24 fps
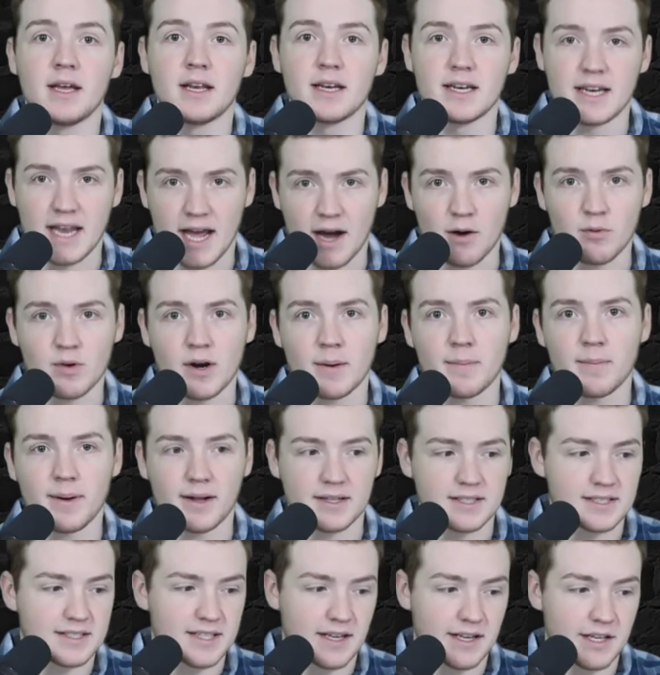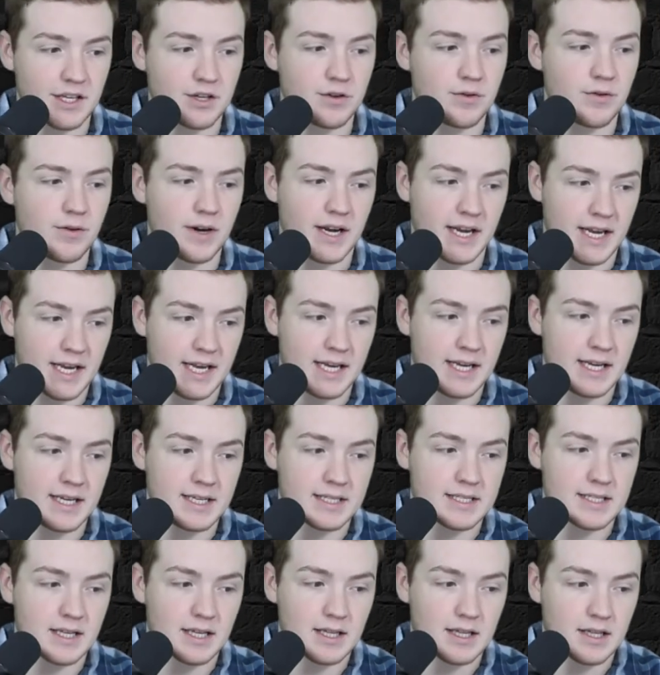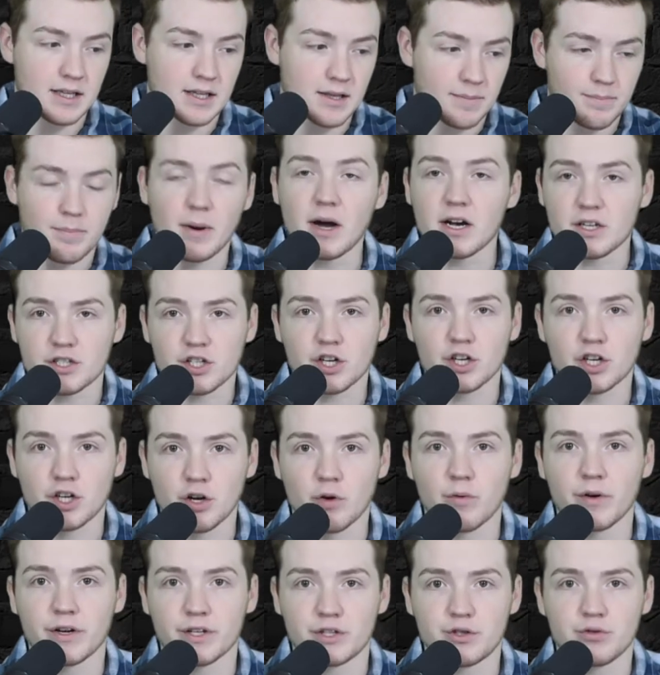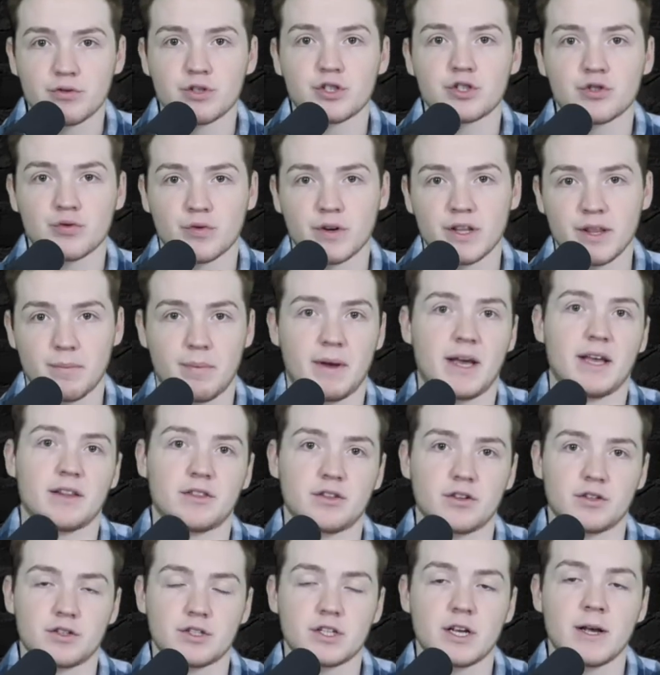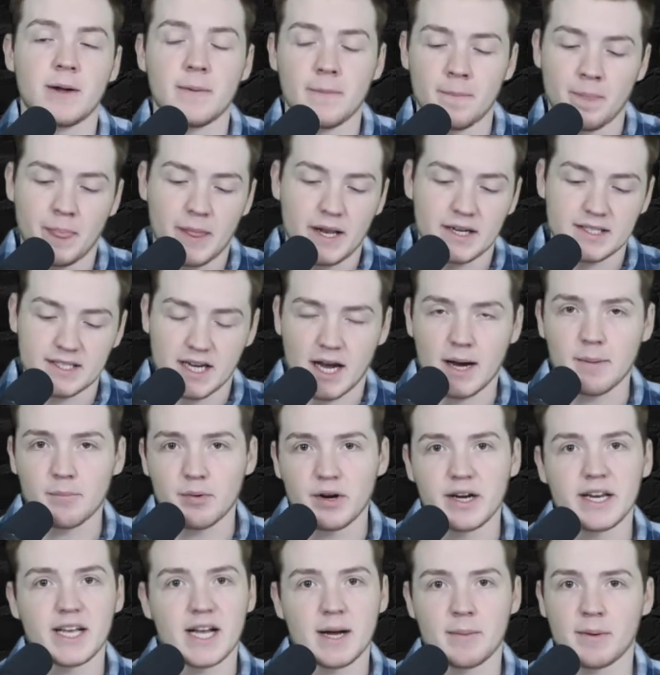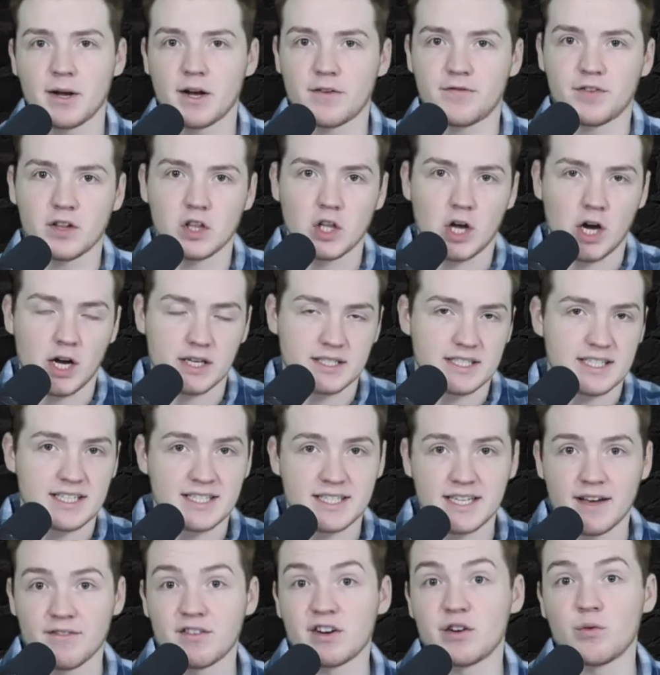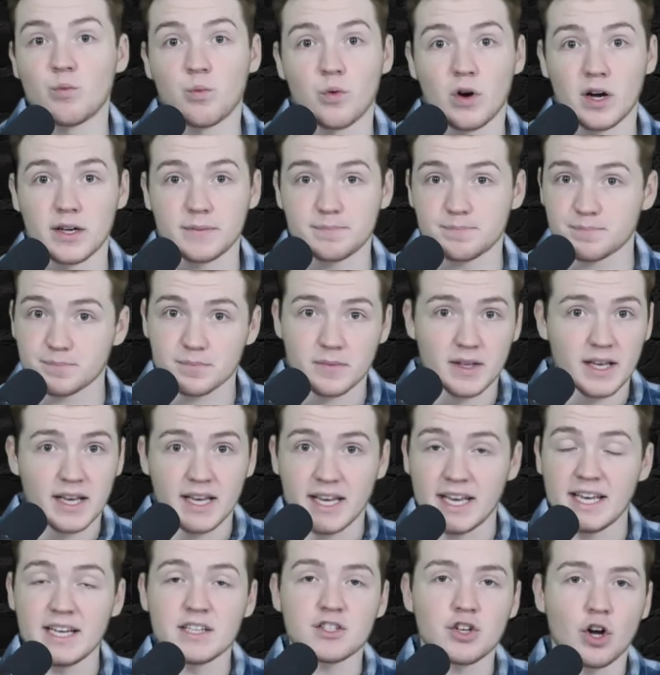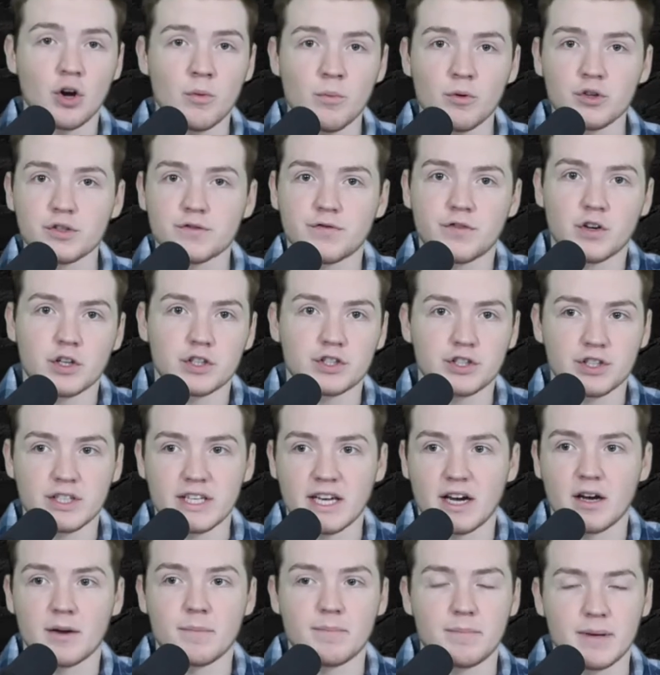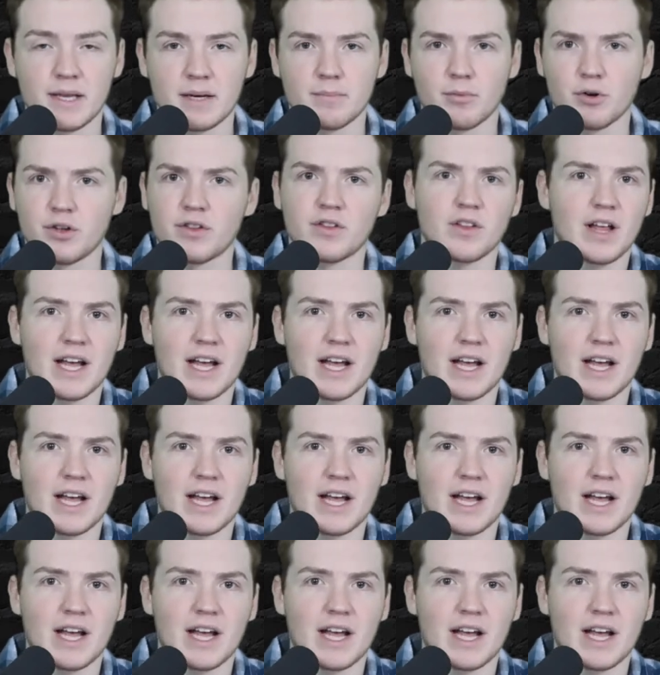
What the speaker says: Now what I'm about to tell you is the Bucs are going to destroy the Panthers. Tom Brady, coming off a loss, is 7-1. He is almost virtually unbeatable. In the